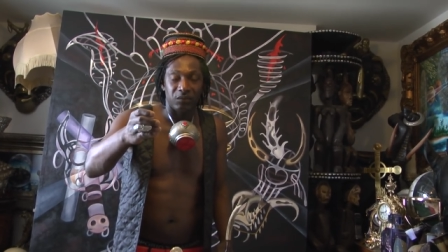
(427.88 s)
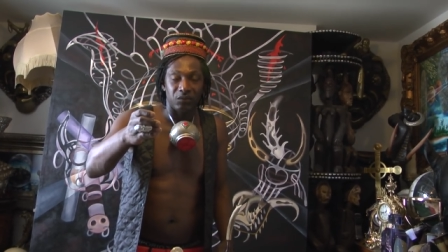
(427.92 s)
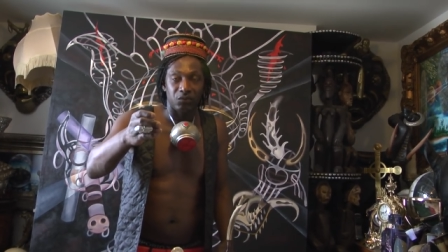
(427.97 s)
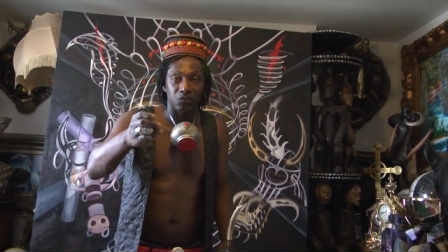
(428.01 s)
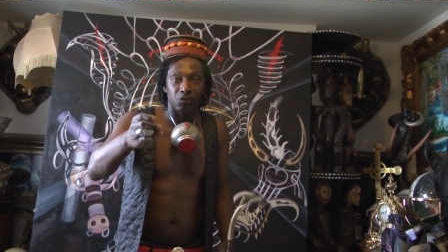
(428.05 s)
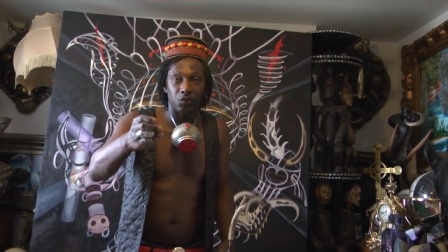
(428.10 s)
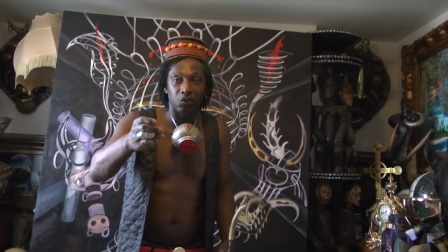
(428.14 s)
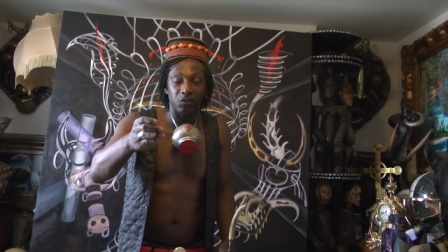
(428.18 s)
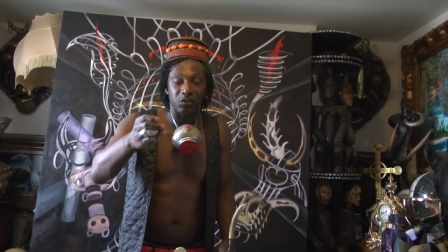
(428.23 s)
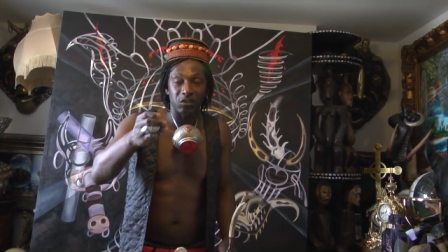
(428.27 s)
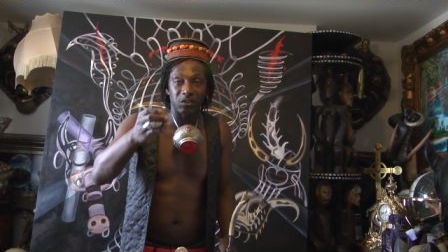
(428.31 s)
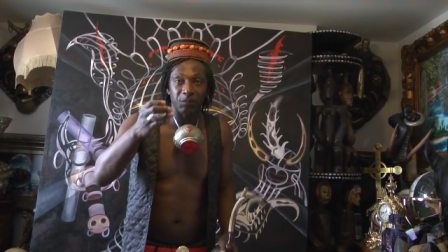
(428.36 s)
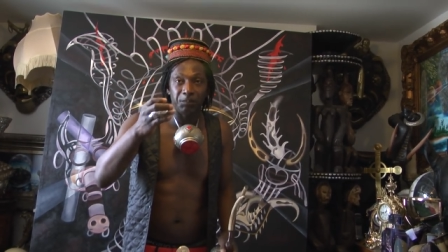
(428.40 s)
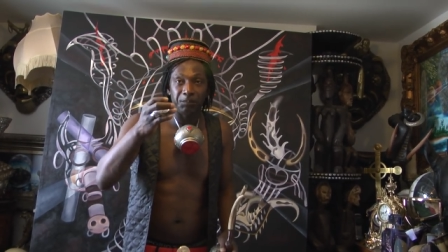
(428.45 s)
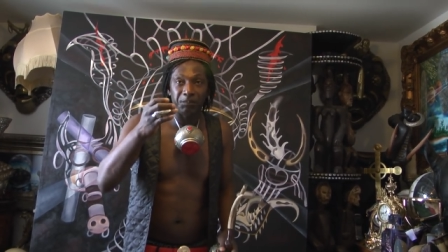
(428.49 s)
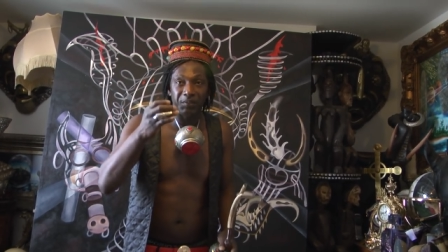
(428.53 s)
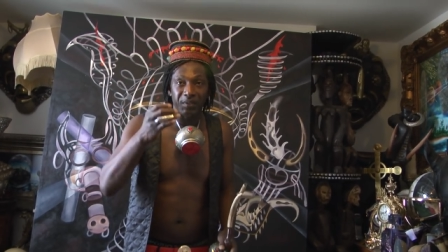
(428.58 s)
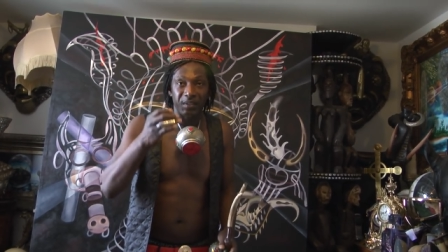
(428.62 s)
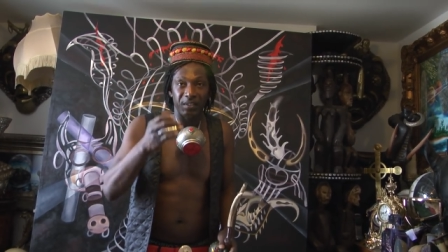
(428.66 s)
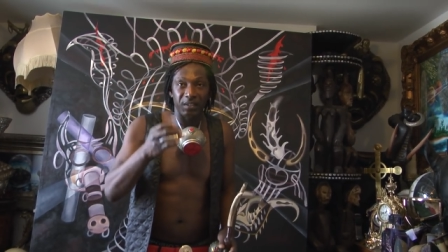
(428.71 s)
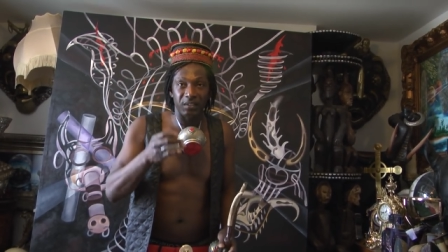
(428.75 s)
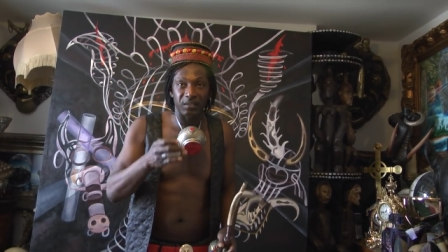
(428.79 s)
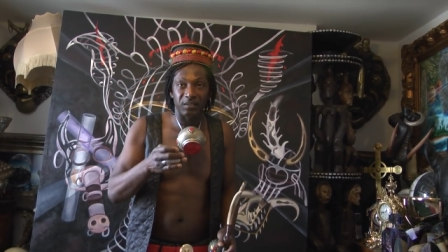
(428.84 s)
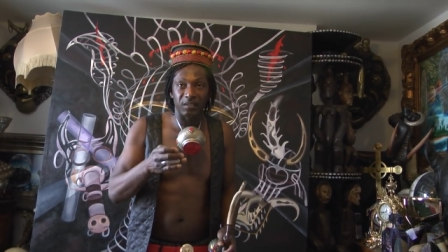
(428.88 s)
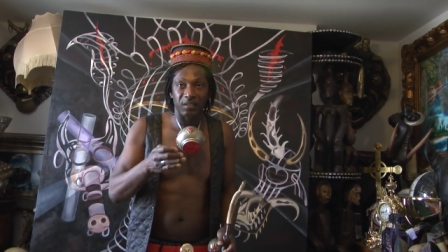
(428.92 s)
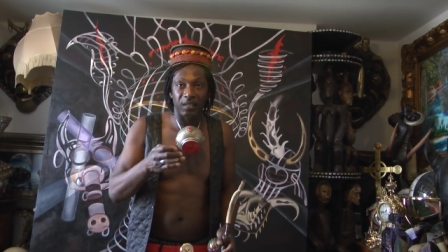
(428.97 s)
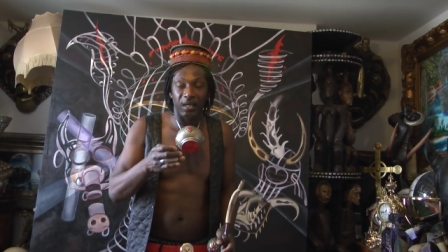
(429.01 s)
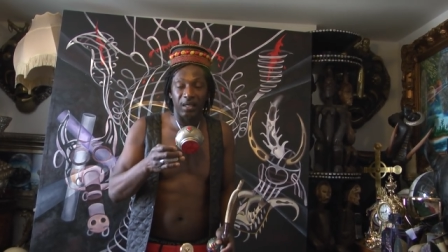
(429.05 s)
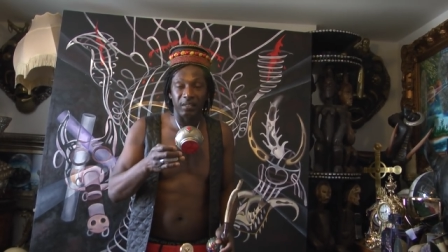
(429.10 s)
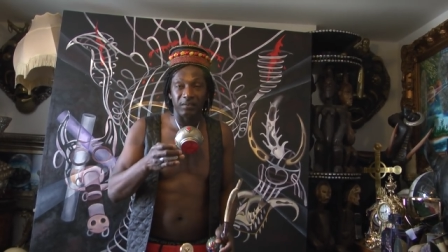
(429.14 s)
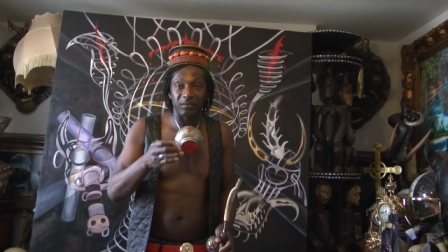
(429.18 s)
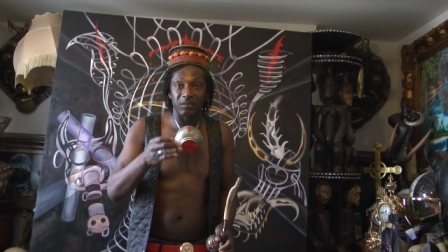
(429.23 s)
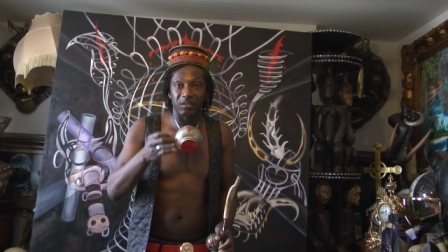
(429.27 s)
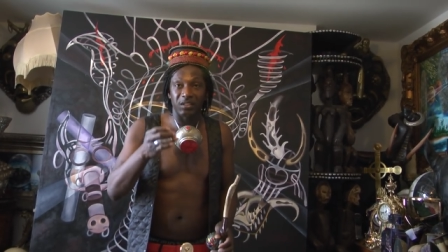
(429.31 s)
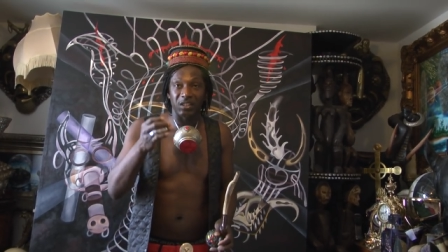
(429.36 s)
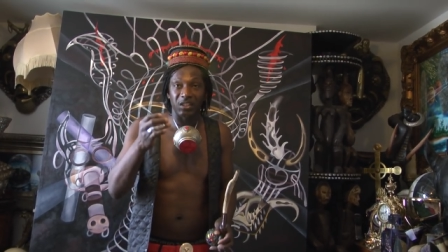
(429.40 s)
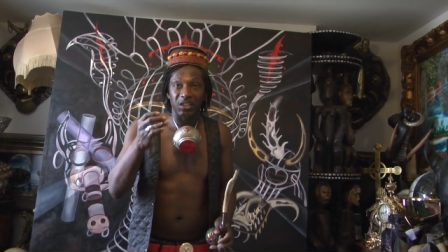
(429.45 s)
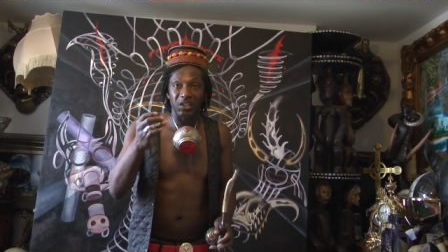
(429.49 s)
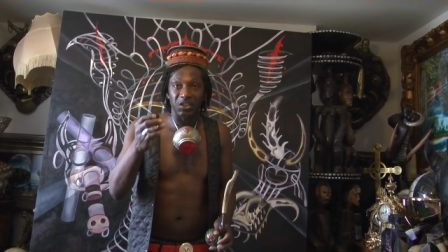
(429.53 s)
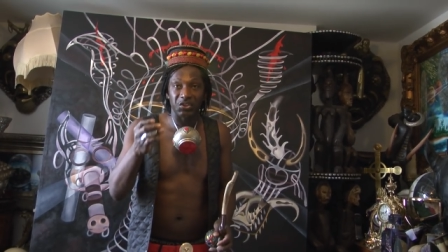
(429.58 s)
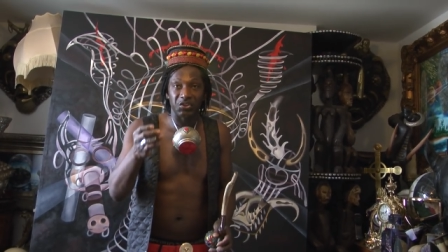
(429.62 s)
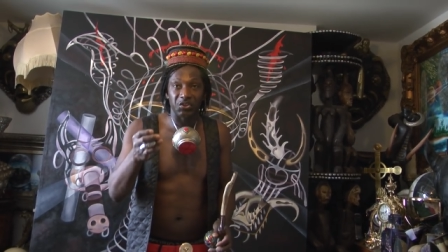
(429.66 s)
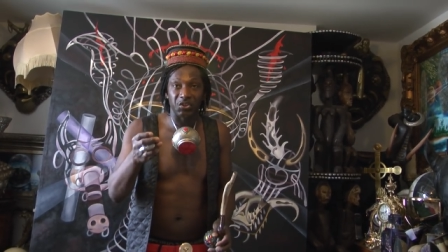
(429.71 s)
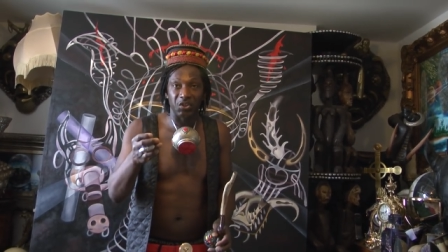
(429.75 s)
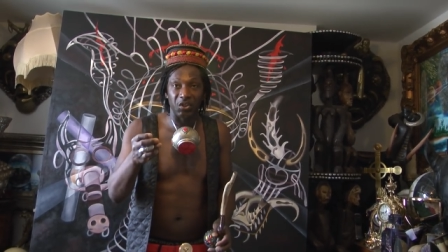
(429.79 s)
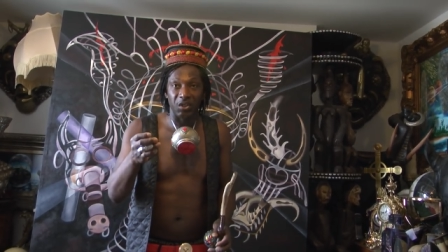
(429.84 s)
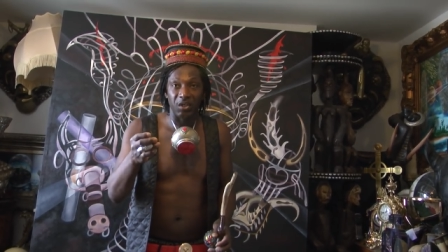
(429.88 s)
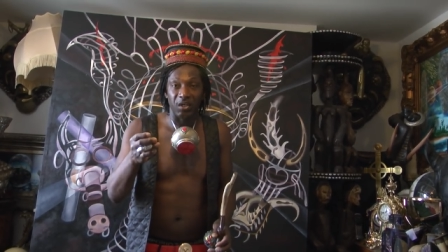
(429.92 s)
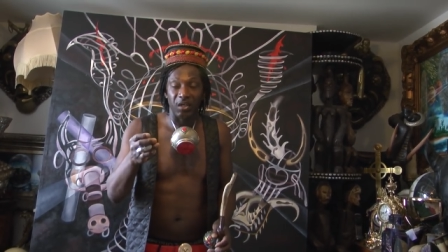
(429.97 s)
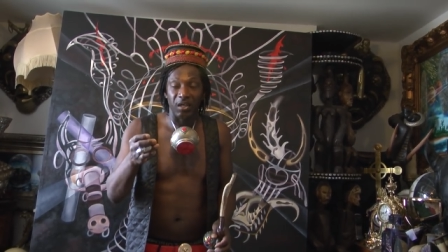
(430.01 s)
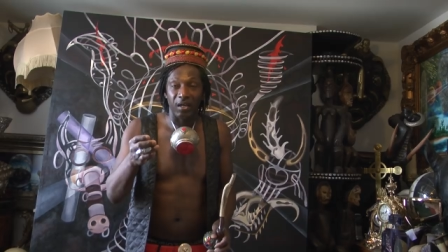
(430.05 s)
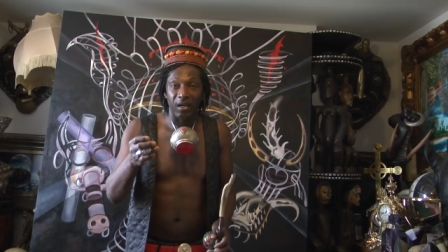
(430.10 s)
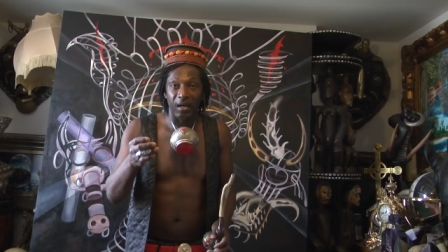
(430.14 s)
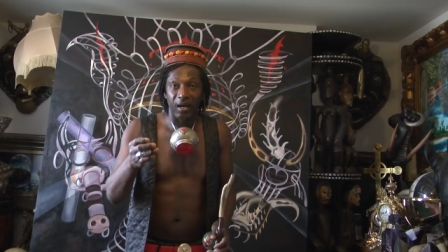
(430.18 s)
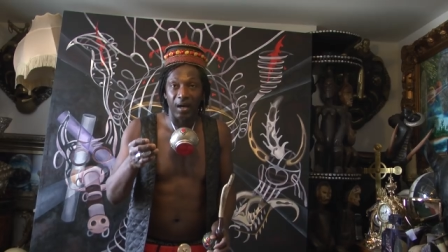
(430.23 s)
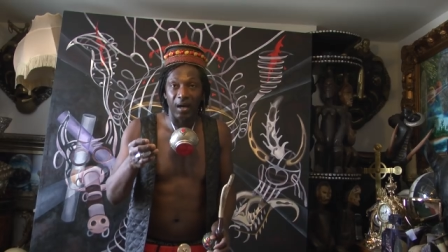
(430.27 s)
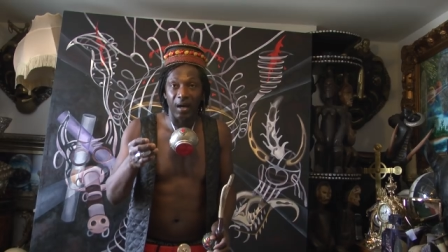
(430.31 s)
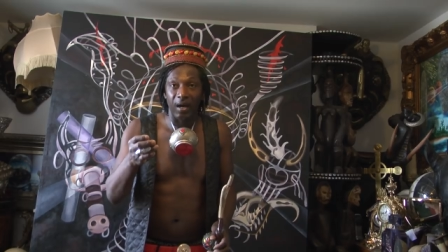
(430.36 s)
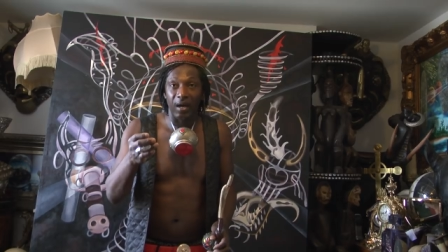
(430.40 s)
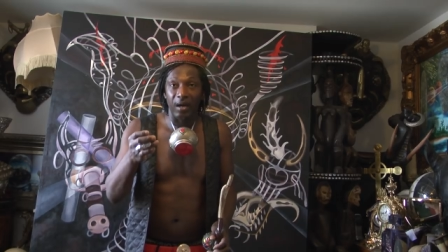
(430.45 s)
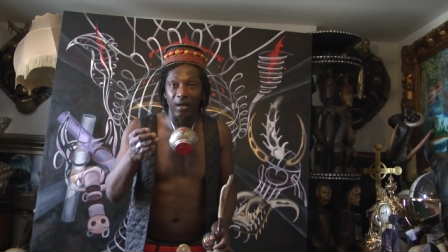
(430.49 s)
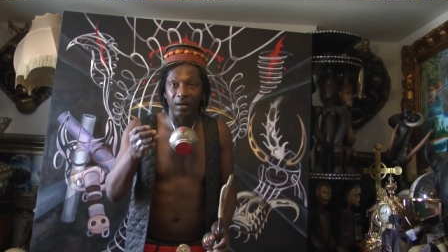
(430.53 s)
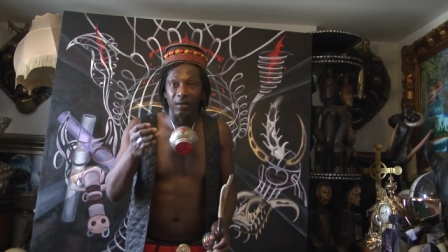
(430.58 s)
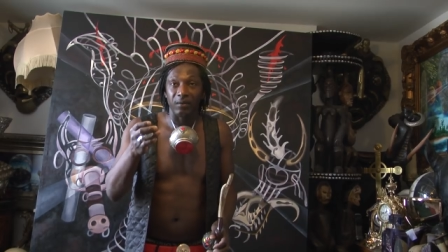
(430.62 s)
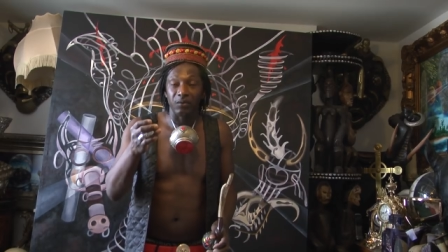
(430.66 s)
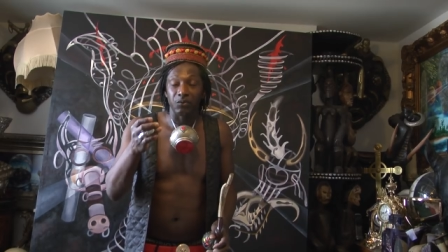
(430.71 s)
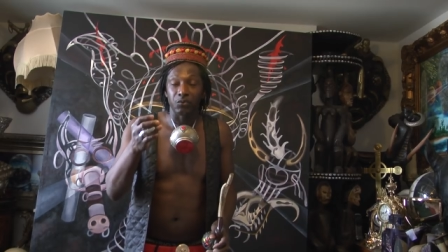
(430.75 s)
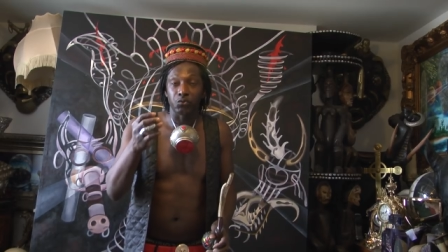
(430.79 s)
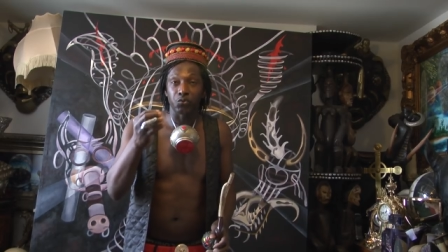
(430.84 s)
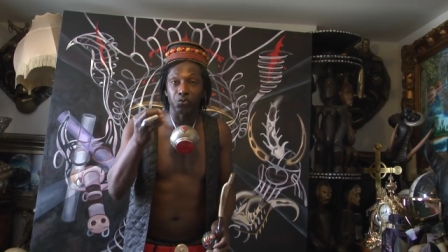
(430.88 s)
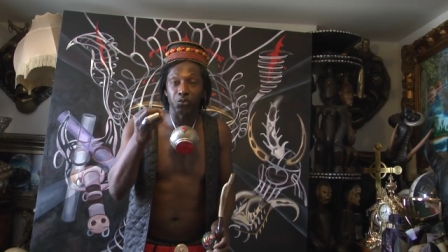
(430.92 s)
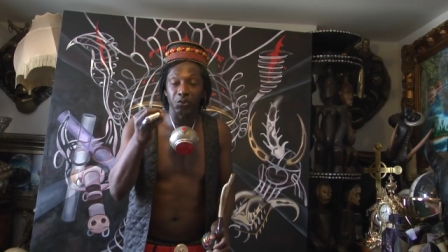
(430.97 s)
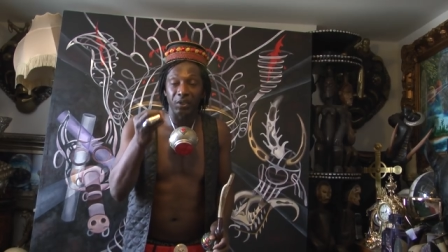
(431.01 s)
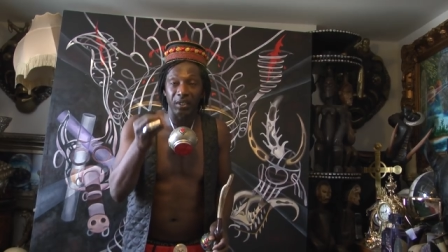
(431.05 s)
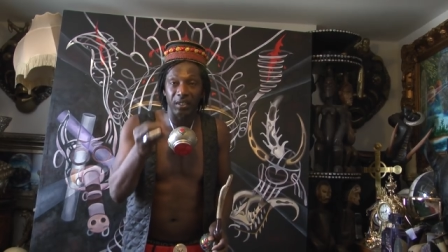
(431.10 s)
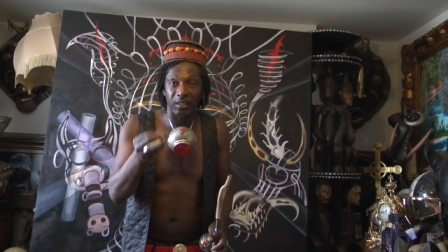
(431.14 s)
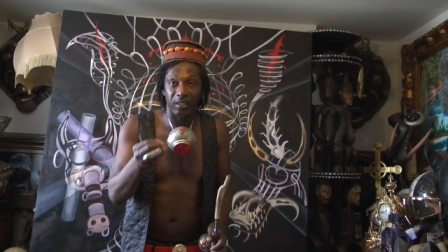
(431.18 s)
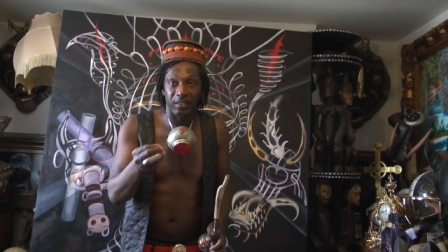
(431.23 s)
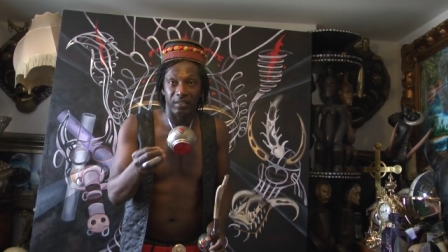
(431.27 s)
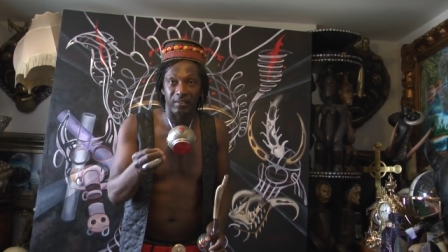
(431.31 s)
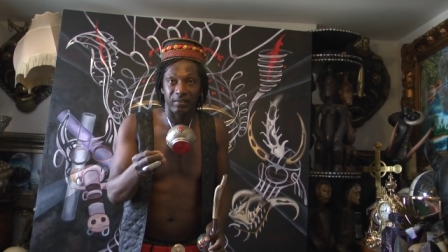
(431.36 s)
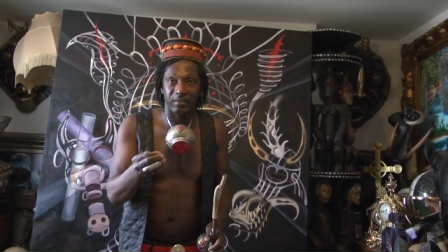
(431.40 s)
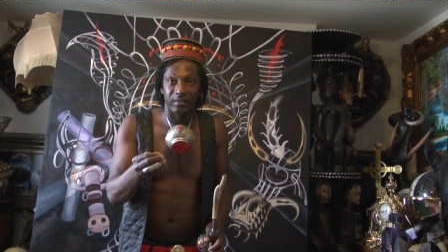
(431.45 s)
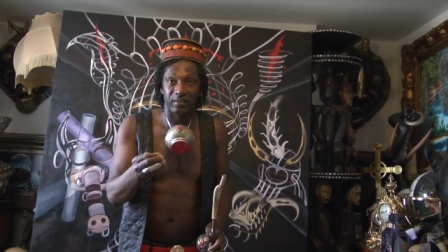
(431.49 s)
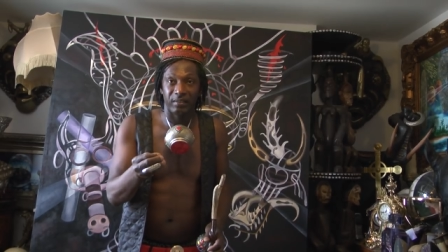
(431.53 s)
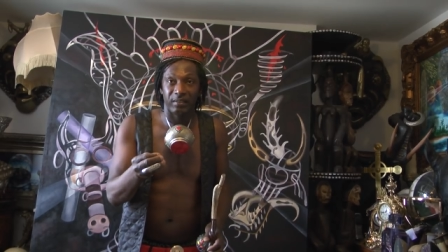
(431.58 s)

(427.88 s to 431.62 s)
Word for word: Those spirits and creatures are real.